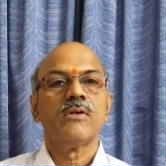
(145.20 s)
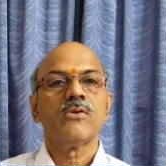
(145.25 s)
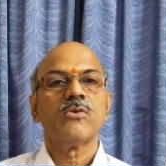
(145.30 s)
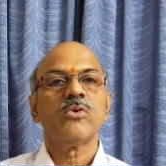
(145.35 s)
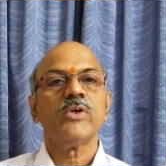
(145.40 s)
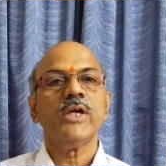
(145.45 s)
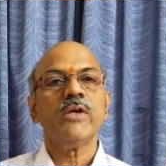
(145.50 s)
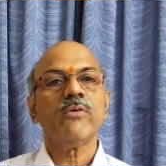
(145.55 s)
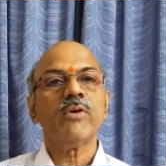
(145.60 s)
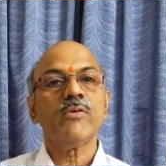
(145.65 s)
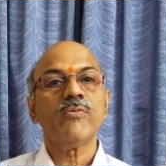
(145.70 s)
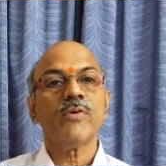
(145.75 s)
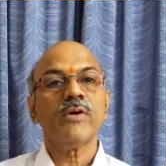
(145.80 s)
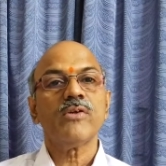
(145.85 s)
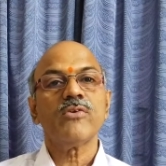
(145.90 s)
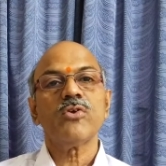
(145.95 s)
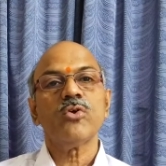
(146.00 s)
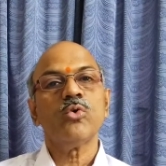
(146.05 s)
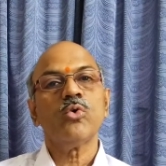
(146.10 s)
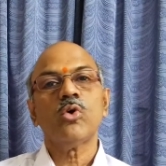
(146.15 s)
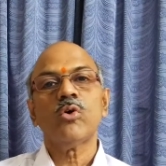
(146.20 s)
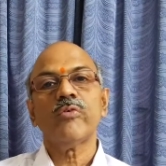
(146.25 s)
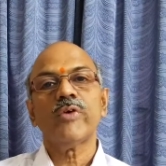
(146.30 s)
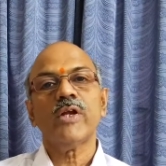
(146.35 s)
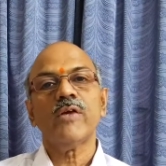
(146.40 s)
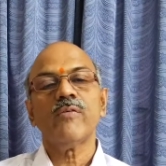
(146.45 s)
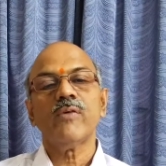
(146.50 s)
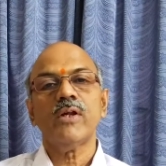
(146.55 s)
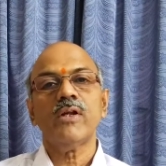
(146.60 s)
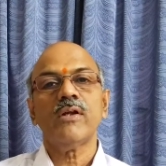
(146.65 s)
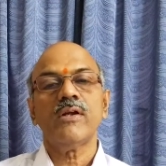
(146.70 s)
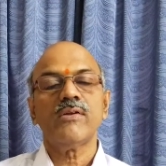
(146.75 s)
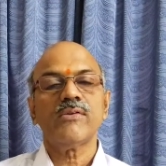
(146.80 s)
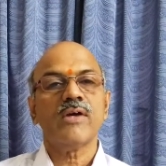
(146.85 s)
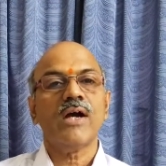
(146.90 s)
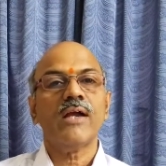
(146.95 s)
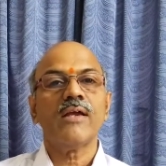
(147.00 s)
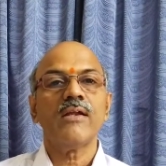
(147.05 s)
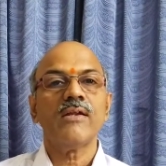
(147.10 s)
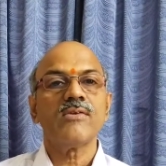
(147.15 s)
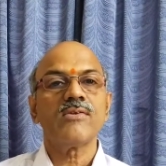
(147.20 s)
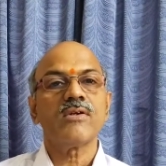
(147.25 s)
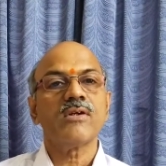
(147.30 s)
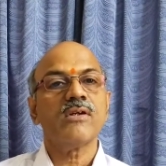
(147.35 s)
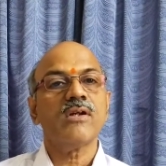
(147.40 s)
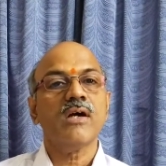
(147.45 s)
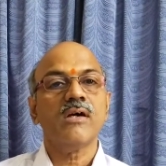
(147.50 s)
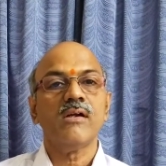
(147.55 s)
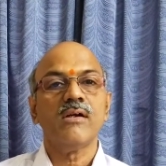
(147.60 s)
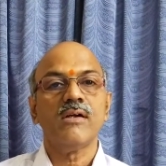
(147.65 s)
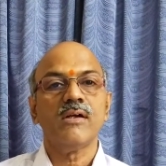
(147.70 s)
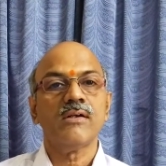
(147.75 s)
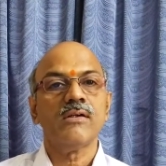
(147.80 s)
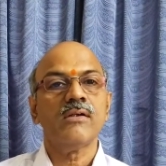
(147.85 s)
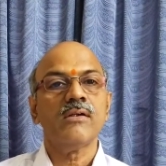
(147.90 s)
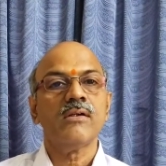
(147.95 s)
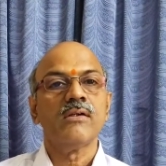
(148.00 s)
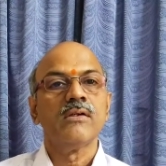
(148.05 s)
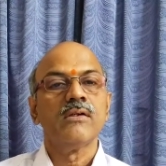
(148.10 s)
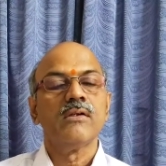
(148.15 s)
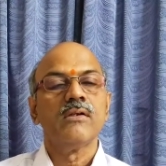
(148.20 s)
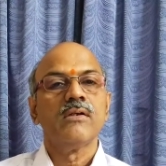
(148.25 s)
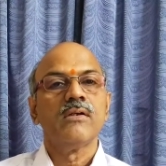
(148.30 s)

So equity funds, you know very well, it is high risk and high return,